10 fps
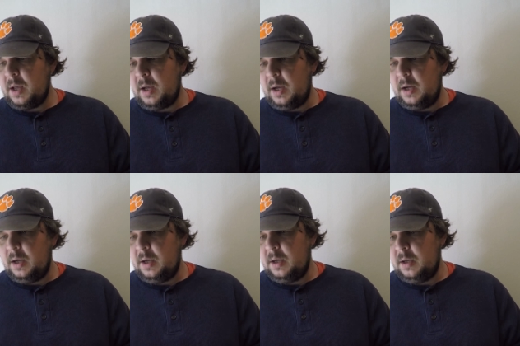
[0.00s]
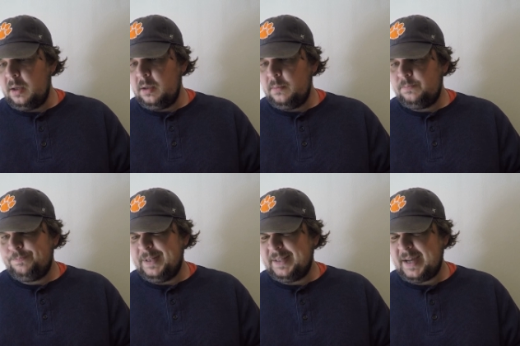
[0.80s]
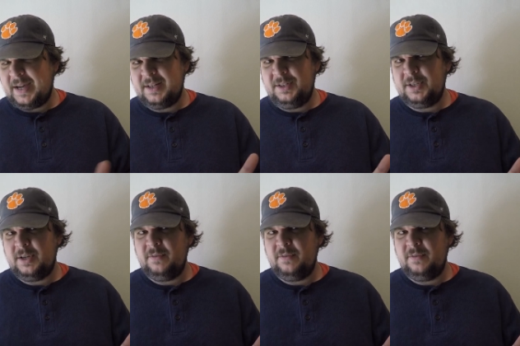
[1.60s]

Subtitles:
Been kind of looking